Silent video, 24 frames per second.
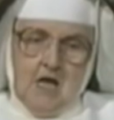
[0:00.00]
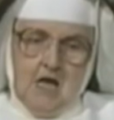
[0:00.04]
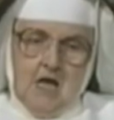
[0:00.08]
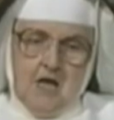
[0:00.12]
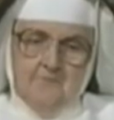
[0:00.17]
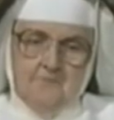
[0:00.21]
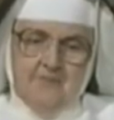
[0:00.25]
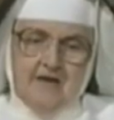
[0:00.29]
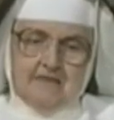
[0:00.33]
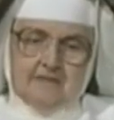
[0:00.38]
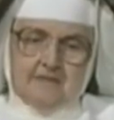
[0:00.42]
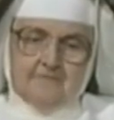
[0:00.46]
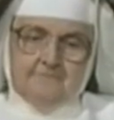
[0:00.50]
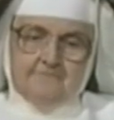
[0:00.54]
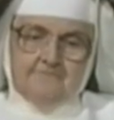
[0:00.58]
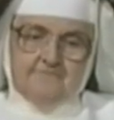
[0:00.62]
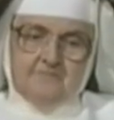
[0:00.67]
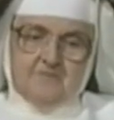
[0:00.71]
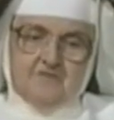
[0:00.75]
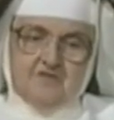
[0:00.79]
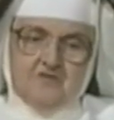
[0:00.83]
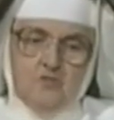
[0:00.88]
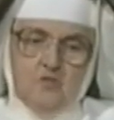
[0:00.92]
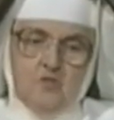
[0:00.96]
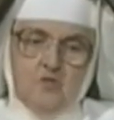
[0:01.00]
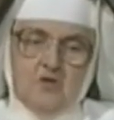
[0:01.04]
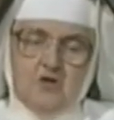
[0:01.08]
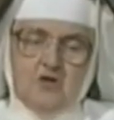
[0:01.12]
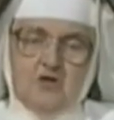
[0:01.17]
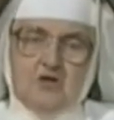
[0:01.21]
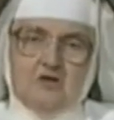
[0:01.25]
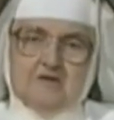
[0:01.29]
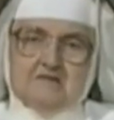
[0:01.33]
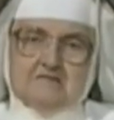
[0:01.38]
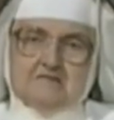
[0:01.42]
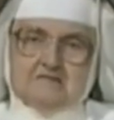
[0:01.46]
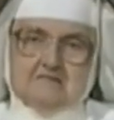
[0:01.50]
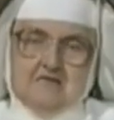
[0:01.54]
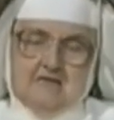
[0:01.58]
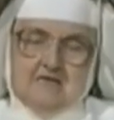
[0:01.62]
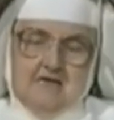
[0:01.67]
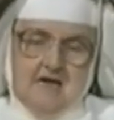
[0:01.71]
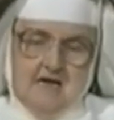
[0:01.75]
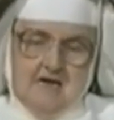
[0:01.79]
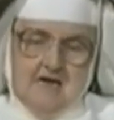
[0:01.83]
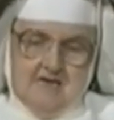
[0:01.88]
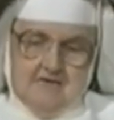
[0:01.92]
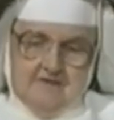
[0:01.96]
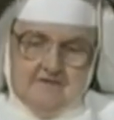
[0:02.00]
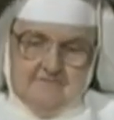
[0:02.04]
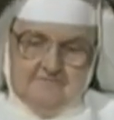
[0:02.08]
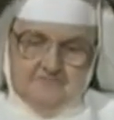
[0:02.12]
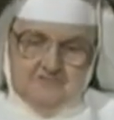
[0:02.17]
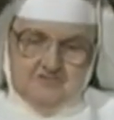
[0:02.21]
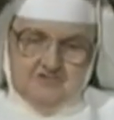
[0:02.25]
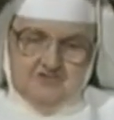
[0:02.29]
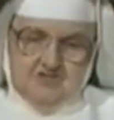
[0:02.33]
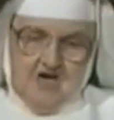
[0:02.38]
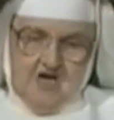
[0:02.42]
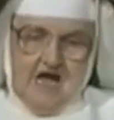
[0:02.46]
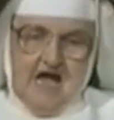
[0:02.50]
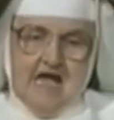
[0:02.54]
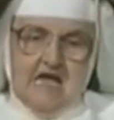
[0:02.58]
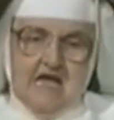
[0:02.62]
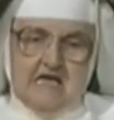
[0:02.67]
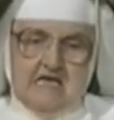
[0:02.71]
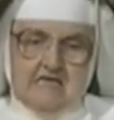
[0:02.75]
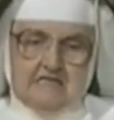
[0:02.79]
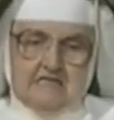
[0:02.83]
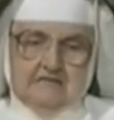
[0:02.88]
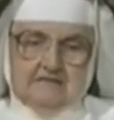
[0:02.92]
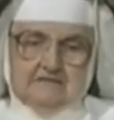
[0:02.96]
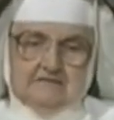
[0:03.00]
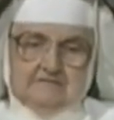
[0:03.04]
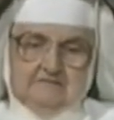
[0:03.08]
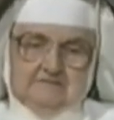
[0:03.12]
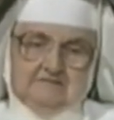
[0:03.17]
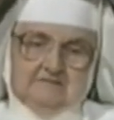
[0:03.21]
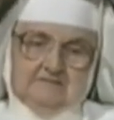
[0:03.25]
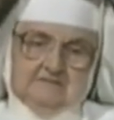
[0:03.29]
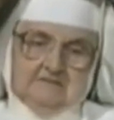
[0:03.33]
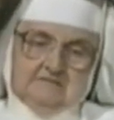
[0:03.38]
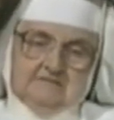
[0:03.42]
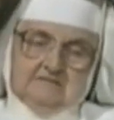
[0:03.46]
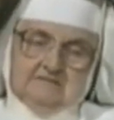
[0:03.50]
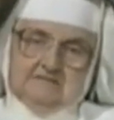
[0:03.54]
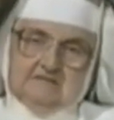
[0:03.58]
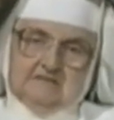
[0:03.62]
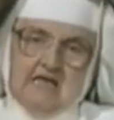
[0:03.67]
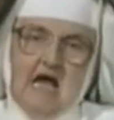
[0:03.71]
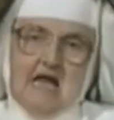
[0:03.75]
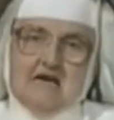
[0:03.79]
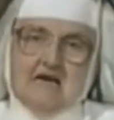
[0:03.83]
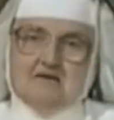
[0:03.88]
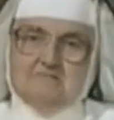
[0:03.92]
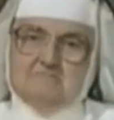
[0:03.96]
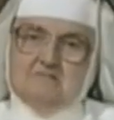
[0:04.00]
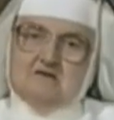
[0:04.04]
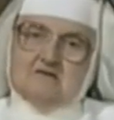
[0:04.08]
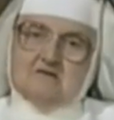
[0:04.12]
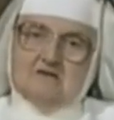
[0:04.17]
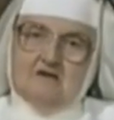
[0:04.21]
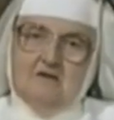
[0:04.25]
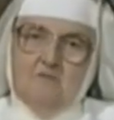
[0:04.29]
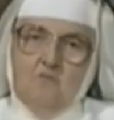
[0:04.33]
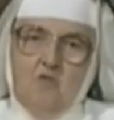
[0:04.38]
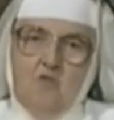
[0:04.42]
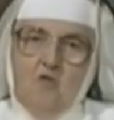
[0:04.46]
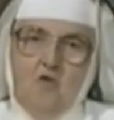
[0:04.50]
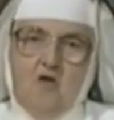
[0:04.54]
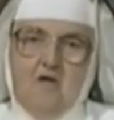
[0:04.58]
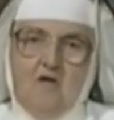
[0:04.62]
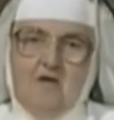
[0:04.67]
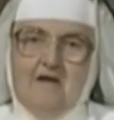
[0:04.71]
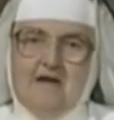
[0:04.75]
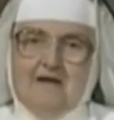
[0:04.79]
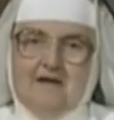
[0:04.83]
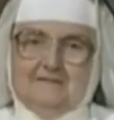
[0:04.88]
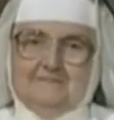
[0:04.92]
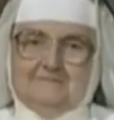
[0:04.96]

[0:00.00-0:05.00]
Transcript: But the world is a kind of giant Sodom and Gomorrah.